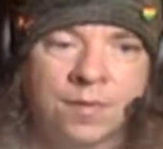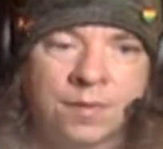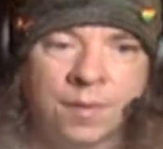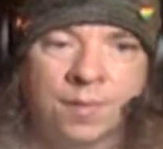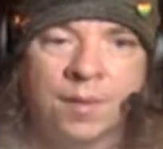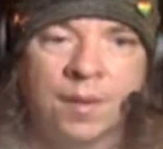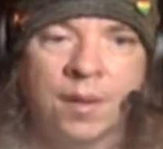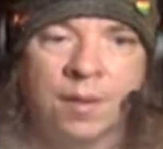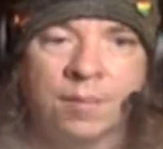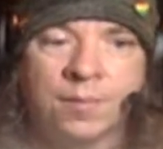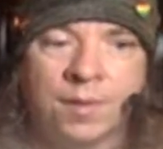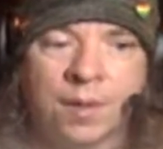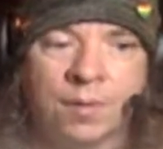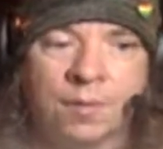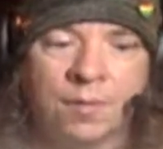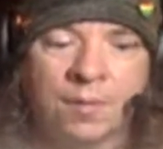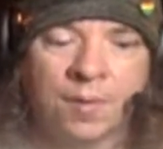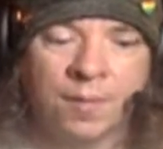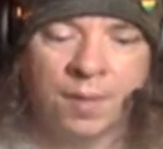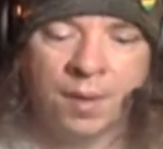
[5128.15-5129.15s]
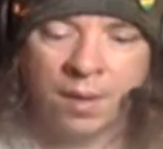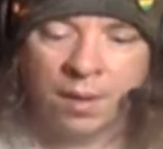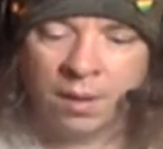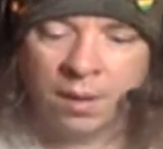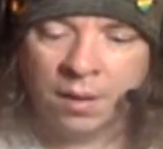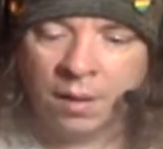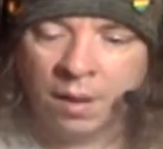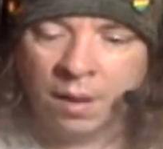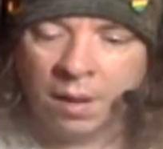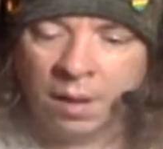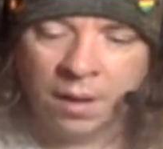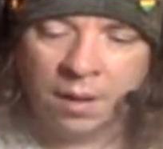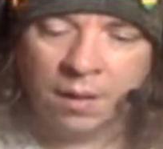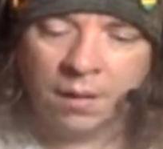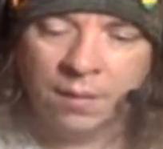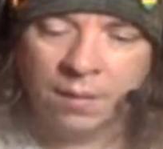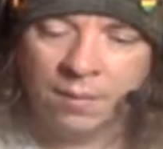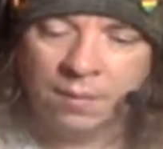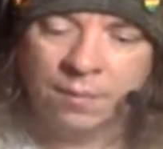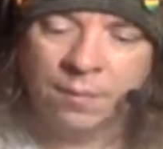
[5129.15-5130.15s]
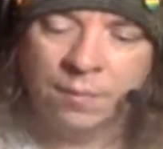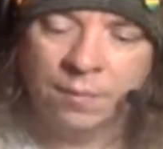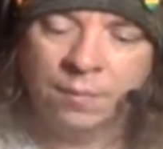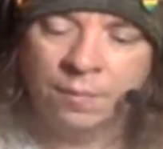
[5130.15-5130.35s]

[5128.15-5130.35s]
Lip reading: something comes out with them in it, I